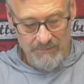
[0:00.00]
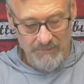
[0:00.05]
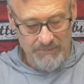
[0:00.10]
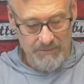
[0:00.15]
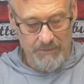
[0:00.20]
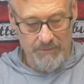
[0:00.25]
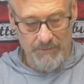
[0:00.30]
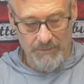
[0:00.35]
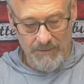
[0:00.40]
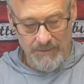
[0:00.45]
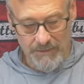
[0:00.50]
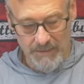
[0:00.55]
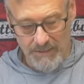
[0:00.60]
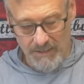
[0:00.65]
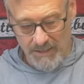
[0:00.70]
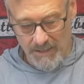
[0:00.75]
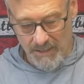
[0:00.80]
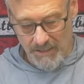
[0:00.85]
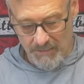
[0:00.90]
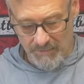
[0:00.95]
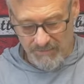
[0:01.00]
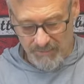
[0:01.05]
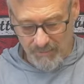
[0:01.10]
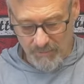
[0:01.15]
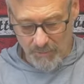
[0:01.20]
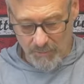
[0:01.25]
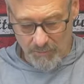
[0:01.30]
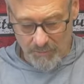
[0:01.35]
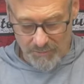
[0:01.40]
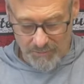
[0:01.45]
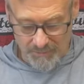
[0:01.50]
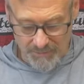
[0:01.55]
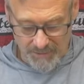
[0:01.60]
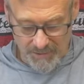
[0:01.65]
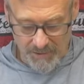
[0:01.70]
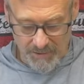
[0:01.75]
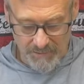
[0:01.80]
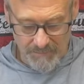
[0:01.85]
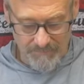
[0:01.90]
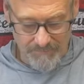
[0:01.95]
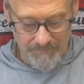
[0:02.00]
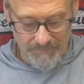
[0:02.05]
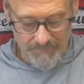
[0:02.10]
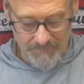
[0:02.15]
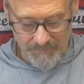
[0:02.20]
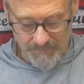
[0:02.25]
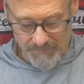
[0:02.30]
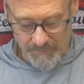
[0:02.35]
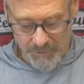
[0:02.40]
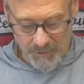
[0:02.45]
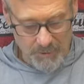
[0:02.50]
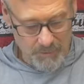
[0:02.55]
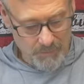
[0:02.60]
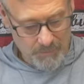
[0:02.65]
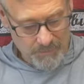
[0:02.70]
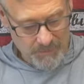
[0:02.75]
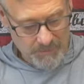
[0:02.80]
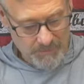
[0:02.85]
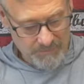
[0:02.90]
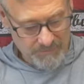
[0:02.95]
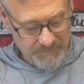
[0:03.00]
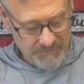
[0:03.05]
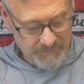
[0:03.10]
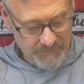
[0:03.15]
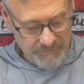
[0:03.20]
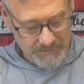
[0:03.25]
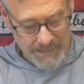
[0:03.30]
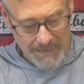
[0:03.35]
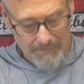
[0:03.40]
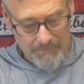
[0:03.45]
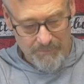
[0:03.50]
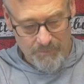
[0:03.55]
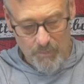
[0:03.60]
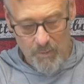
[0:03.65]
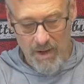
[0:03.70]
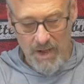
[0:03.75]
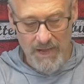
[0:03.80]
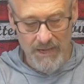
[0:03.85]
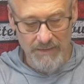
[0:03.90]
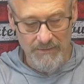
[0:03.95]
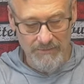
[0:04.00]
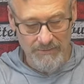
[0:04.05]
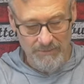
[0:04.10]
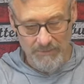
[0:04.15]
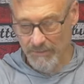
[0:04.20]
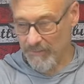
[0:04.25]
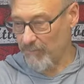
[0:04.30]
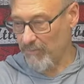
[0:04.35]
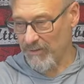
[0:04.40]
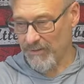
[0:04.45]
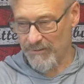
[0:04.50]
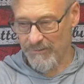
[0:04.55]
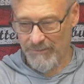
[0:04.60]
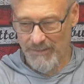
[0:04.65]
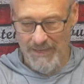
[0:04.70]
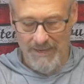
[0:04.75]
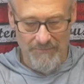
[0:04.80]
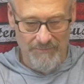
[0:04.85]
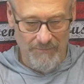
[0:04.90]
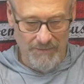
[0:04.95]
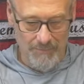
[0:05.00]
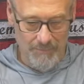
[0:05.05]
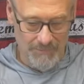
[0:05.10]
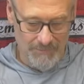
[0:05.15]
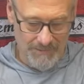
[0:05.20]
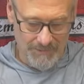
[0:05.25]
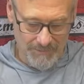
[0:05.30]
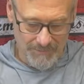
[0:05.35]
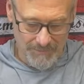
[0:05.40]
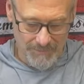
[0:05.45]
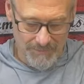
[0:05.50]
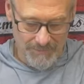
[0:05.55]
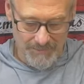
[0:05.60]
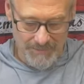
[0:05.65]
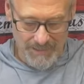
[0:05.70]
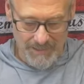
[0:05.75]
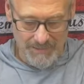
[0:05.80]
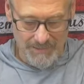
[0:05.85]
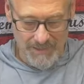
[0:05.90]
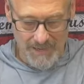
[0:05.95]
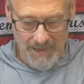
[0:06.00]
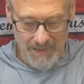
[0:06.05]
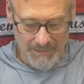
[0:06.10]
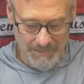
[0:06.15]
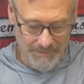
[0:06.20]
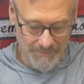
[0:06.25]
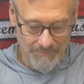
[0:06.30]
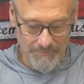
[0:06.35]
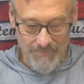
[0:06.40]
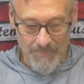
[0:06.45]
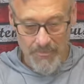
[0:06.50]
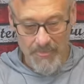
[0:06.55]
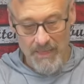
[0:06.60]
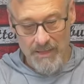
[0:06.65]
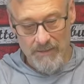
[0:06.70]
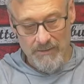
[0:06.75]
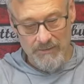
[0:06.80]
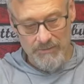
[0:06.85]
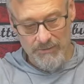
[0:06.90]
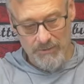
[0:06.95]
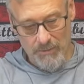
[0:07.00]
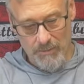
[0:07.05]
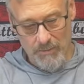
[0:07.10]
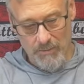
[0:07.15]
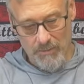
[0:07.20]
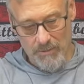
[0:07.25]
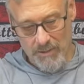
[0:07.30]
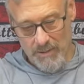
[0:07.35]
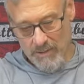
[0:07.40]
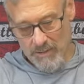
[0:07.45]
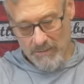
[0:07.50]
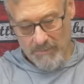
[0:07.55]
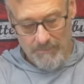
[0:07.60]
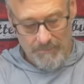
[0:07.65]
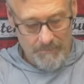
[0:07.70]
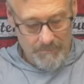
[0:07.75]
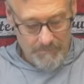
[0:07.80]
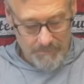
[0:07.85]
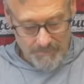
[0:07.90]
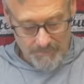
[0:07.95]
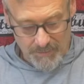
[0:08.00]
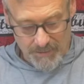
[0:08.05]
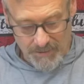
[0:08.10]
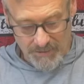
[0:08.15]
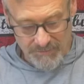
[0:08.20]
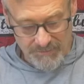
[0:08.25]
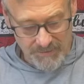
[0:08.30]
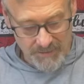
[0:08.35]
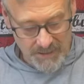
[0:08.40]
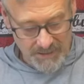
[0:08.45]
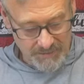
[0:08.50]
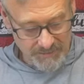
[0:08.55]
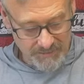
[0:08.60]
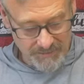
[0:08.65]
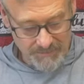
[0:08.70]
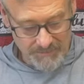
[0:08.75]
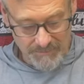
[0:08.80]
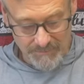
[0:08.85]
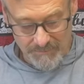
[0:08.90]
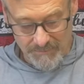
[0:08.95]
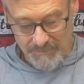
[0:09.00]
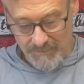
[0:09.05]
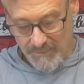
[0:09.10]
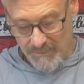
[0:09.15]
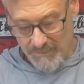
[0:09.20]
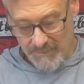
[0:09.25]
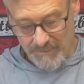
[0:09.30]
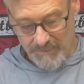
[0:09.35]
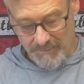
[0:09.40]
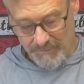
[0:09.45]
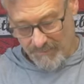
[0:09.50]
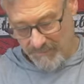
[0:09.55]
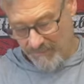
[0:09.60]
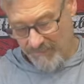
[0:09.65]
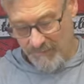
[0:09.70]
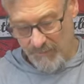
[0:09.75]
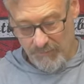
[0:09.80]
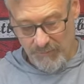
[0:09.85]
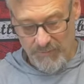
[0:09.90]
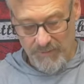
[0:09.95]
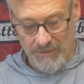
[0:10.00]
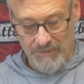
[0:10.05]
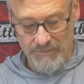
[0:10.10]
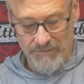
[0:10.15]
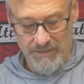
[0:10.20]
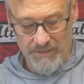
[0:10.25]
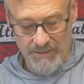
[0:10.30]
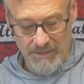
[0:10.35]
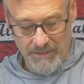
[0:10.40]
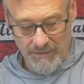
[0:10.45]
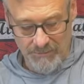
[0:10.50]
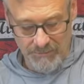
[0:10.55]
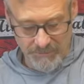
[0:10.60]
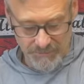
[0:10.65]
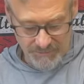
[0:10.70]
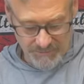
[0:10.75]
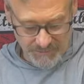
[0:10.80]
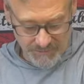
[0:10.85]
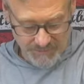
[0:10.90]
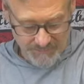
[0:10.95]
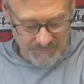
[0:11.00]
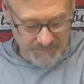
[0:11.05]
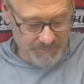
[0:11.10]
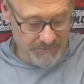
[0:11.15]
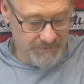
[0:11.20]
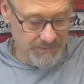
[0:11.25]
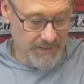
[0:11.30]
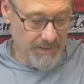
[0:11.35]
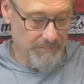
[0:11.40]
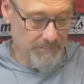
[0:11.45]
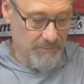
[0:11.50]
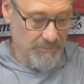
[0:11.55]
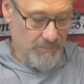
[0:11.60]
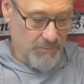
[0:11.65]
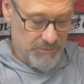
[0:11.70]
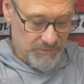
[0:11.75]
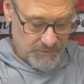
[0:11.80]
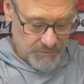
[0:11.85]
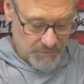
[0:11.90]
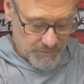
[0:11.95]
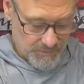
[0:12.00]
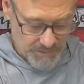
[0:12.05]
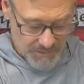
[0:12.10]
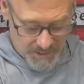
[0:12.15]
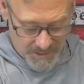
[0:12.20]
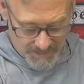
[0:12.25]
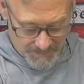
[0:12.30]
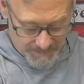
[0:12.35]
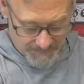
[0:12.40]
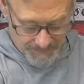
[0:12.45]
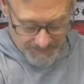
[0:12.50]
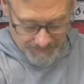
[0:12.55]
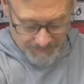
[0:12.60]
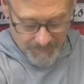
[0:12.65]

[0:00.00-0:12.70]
So in there, it's a little thin, you know, in depth-wise, or what is that? I forget what they call that, height. So, but it is nice. A few things in there just to give you a sample of what's going on.